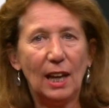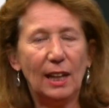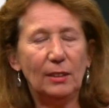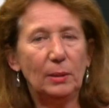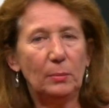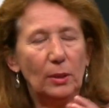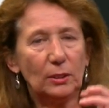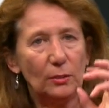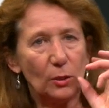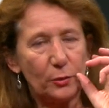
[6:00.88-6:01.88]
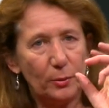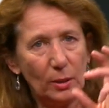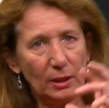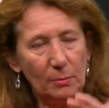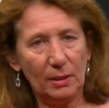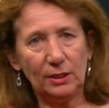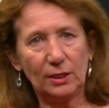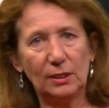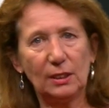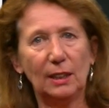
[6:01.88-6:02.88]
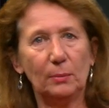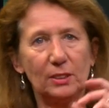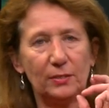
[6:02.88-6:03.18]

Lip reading: And we worked on those 4 dimensions, and what's